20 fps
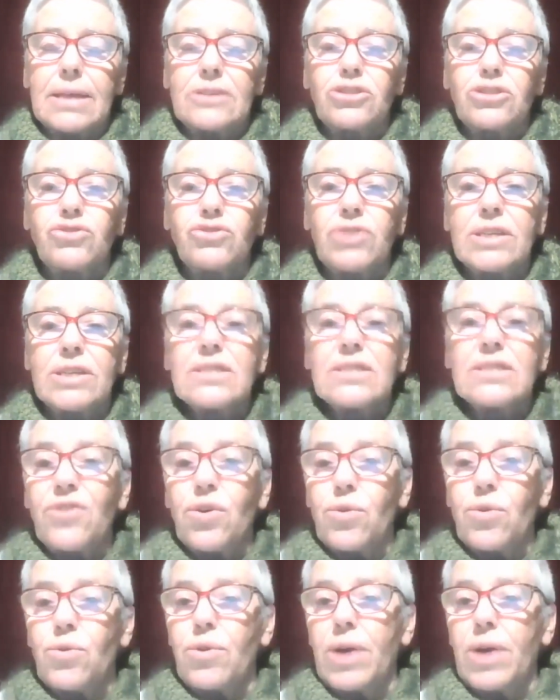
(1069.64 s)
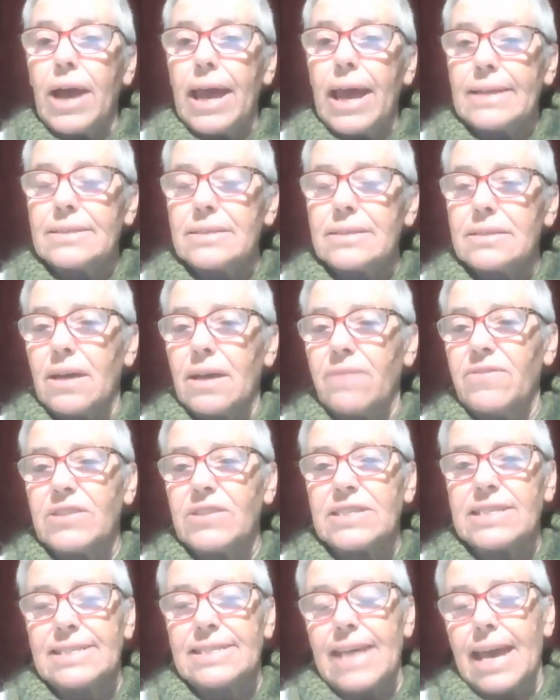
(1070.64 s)
stressful, and a
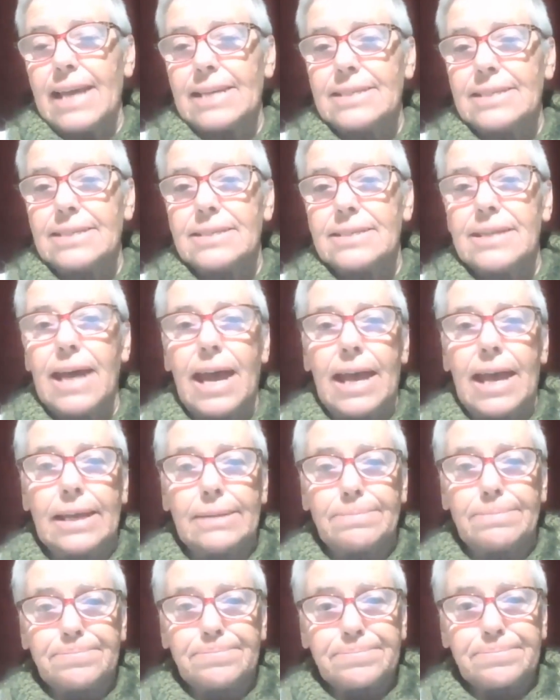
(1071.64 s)
very sad day.